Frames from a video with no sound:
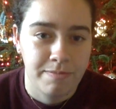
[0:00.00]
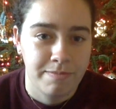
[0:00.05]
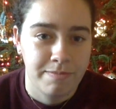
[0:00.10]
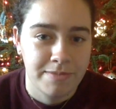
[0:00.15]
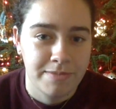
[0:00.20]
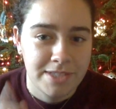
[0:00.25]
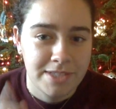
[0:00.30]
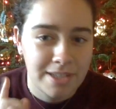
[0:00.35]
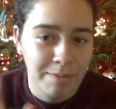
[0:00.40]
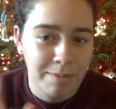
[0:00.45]

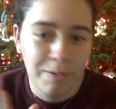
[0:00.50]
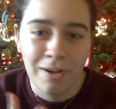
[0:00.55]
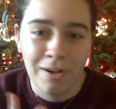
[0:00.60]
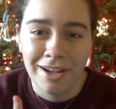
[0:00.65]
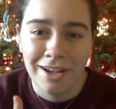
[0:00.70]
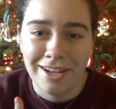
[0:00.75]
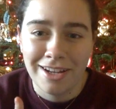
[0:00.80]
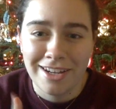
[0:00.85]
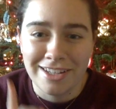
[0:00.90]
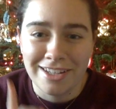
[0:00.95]
step
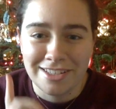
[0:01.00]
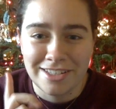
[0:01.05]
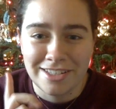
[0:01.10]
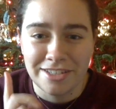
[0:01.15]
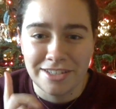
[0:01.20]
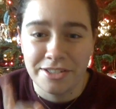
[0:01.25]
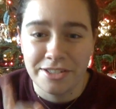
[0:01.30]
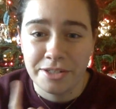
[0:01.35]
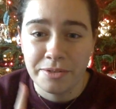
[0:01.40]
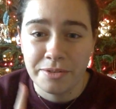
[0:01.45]
one is to
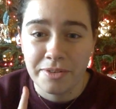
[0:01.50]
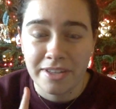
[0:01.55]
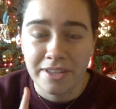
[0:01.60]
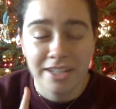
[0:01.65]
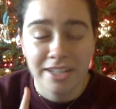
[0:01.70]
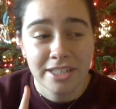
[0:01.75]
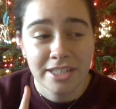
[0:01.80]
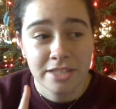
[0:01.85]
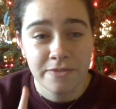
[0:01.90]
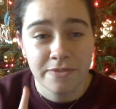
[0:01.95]
do things